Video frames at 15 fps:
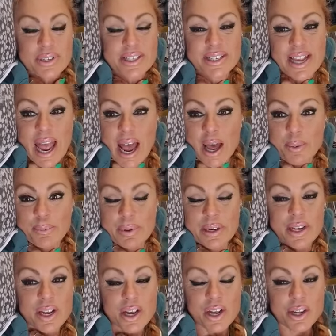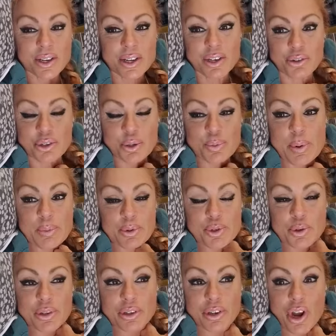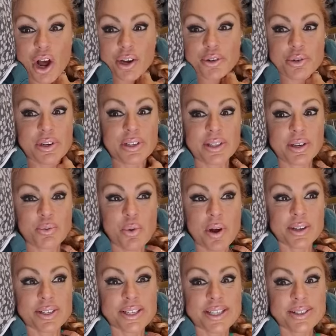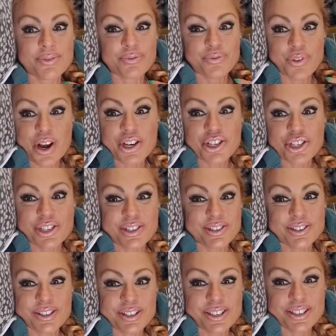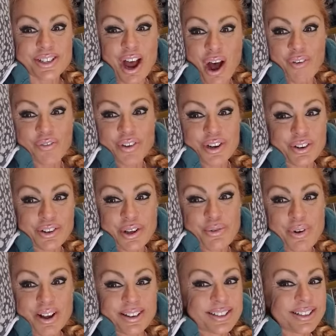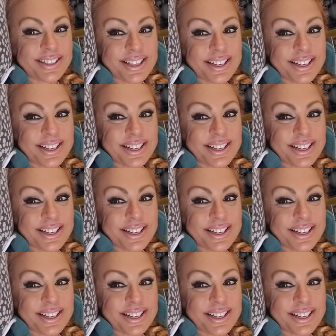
It's sad, but, you know, there's people doing their laundry and they want fresh stuff. You know, they want,